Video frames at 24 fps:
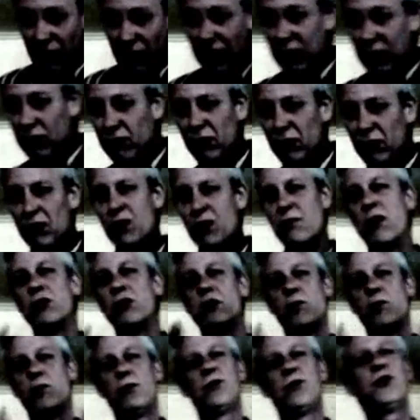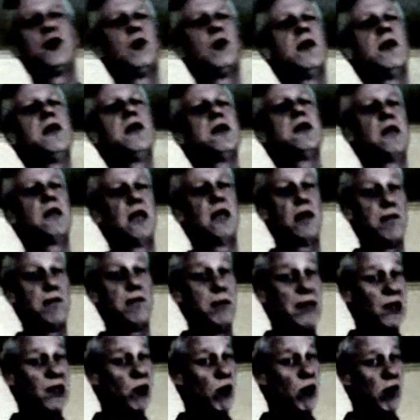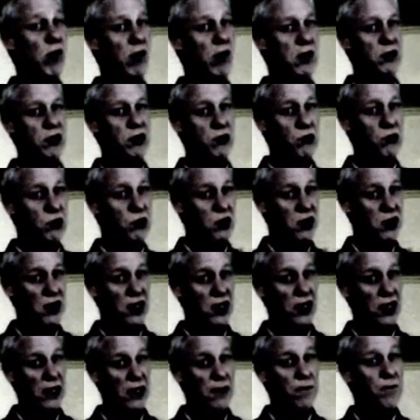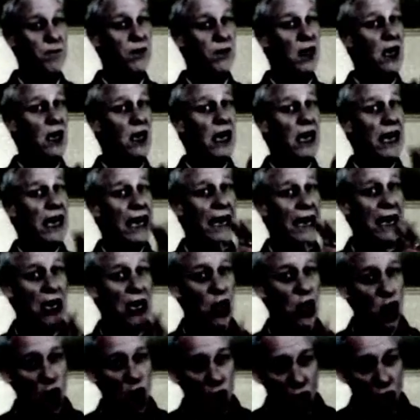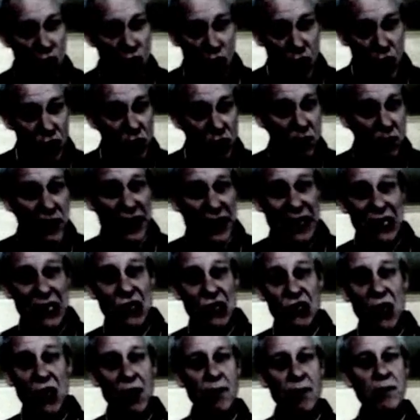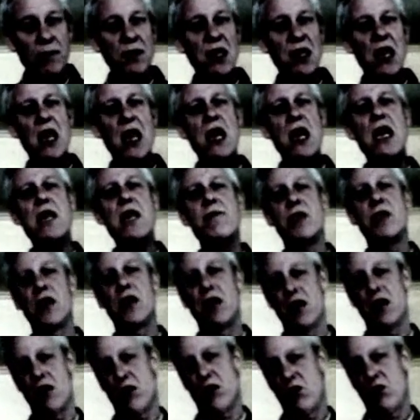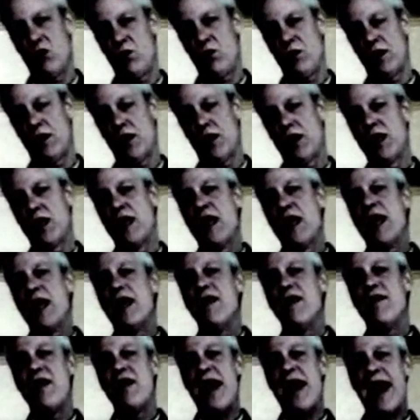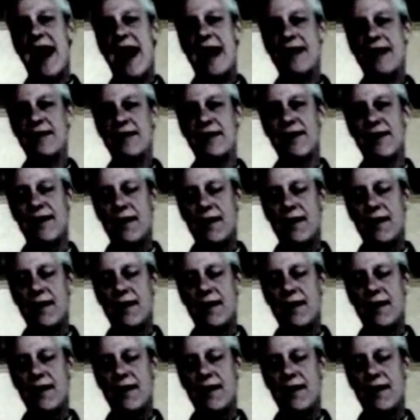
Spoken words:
I don't do the multiple choice thing because, you see, it occurred to me some time ago that